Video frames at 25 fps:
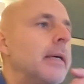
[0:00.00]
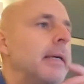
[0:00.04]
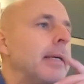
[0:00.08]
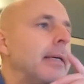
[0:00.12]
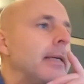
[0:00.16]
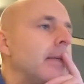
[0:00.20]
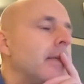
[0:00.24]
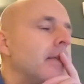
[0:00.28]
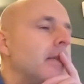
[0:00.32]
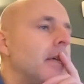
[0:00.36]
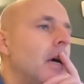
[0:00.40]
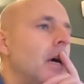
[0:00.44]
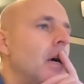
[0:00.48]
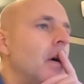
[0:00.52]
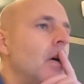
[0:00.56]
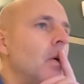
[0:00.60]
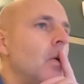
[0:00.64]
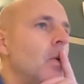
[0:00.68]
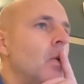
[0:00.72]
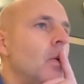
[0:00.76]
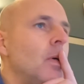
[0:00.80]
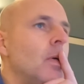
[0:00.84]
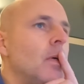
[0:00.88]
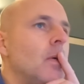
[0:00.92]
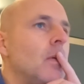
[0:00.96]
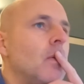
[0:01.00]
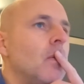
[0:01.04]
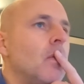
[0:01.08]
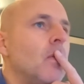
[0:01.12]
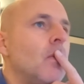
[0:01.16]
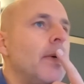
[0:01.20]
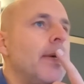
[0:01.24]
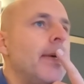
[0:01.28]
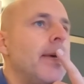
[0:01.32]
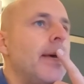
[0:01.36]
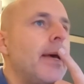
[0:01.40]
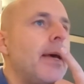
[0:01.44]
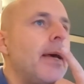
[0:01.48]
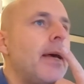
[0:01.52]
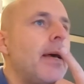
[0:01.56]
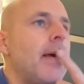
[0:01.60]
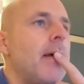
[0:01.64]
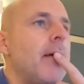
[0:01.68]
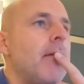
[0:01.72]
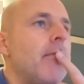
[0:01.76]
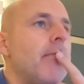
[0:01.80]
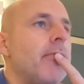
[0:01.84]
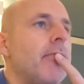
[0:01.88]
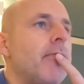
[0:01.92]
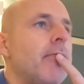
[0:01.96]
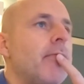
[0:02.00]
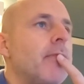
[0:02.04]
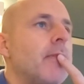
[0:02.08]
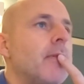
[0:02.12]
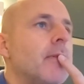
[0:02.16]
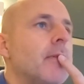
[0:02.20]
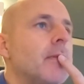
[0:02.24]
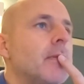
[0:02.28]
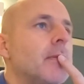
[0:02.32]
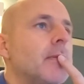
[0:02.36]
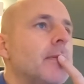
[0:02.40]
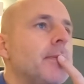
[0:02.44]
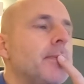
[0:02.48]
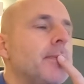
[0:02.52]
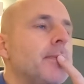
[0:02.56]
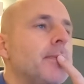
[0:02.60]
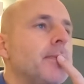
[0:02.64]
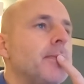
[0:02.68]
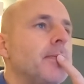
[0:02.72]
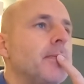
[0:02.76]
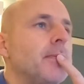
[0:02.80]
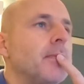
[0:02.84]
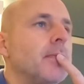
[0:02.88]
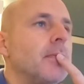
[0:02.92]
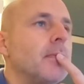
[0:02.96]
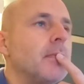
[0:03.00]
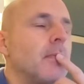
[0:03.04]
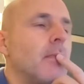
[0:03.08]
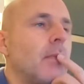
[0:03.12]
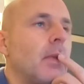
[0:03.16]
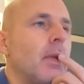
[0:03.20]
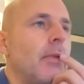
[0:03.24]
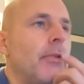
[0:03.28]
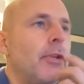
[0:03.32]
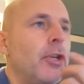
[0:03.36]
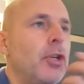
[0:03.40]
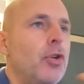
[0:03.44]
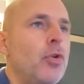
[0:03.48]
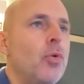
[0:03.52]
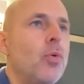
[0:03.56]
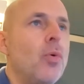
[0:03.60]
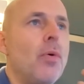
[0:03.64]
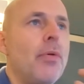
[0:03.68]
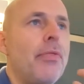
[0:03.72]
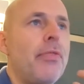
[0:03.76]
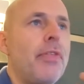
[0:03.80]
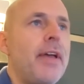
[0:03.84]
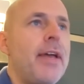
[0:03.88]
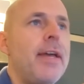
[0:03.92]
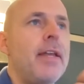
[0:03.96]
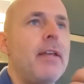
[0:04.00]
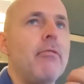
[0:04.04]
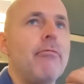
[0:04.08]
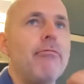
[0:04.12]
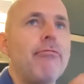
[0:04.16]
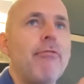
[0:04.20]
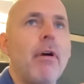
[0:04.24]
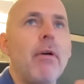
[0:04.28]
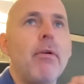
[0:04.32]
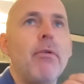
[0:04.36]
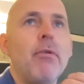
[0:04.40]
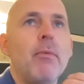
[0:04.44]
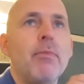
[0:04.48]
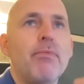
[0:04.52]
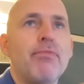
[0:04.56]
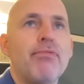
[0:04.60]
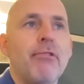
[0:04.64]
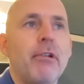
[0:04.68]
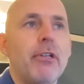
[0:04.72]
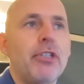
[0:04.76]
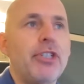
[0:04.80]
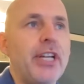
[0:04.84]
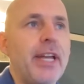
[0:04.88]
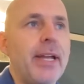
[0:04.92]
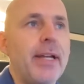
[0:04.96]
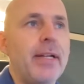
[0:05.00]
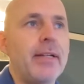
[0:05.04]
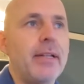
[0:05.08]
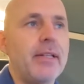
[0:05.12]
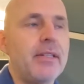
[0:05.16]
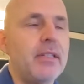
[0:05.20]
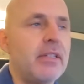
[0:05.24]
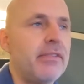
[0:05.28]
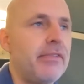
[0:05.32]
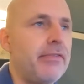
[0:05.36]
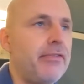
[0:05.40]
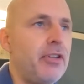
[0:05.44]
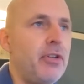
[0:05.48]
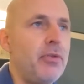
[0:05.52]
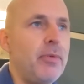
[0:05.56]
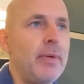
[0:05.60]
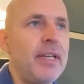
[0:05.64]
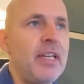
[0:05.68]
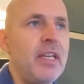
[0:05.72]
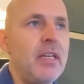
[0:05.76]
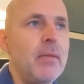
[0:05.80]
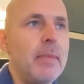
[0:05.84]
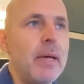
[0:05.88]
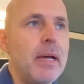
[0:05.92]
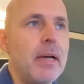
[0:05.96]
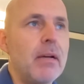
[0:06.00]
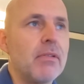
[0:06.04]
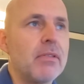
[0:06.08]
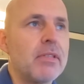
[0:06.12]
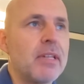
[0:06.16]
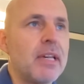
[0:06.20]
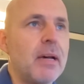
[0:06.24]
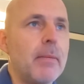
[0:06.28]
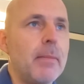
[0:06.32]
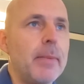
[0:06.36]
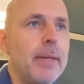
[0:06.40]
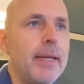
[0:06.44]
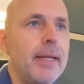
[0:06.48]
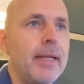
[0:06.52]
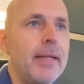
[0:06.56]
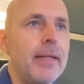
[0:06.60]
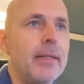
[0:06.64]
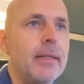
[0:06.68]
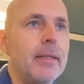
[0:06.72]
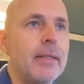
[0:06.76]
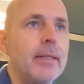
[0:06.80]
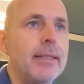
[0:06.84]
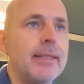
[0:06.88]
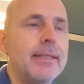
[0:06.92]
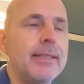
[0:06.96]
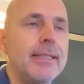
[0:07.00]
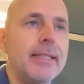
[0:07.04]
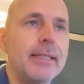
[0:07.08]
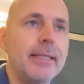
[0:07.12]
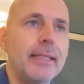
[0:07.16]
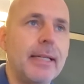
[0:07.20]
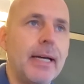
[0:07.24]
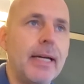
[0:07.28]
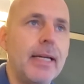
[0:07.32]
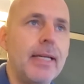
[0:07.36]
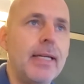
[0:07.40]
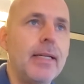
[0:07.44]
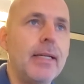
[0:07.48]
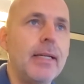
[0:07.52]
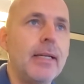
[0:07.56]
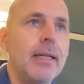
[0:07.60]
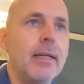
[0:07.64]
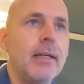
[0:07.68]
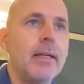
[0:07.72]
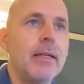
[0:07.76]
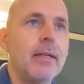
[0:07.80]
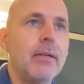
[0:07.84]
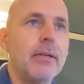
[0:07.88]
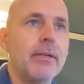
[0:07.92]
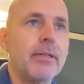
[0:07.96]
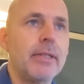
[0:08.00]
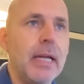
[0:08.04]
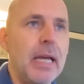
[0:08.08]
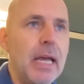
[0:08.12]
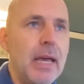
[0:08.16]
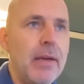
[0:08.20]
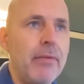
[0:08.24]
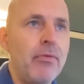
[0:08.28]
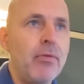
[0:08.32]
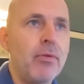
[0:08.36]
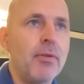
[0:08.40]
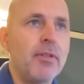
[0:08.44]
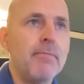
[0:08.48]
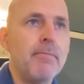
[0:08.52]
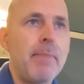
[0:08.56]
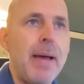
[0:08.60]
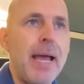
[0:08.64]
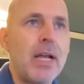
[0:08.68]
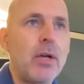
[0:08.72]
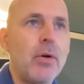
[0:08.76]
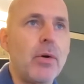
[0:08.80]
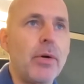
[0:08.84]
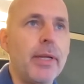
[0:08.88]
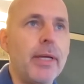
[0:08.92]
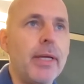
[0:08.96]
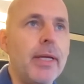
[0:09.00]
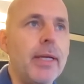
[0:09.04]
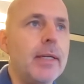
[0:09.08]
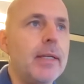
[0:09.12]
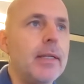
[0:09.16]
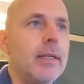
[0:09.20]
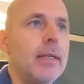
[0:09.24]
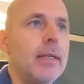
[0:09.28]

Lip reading: So we have the North End Road project. There's a few emails coming in today. Looks like everyone's back on it.